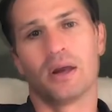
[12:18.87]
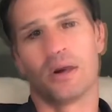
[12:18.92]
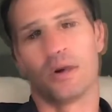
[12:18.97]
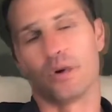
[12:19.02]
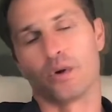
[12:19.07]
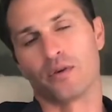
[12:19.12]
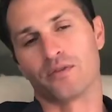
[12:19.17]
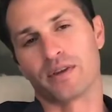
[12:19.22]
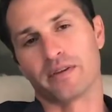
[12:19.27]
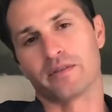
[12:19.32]

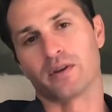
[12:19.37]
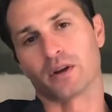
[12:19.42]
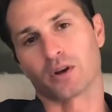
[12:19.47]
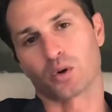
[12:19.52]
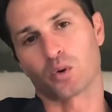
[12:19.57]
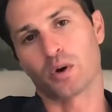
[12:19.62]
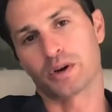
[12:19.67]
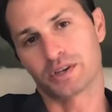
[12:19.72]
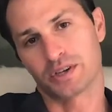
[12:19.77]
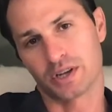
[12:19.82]
or if you have any
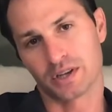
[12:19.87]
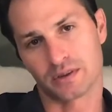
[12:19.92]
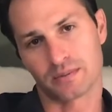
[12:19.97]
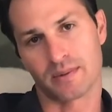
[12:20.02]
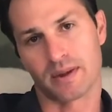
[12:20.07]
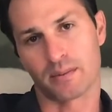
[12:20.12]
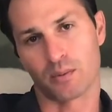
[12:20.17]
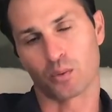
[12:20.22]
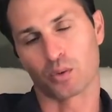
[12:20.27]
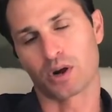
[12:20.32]
other questions,
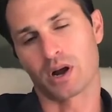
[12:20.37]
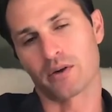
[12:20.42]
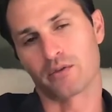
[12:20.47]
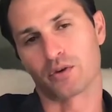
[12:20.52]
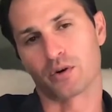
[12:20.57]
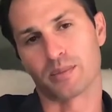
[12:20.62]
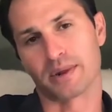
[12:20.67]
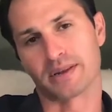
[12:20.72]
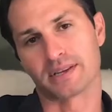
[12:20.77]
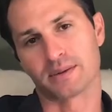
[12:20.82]
maybe we'll
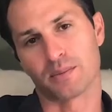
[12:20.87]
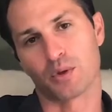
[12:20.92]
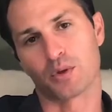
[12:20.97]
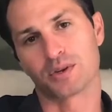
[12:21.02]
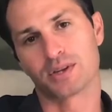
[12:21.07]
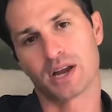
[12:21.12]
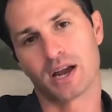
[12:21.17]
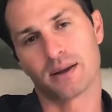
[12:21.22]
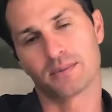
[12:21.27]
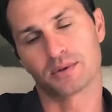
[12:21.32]
cover them at some
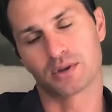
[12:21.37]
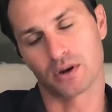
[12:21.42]
other time.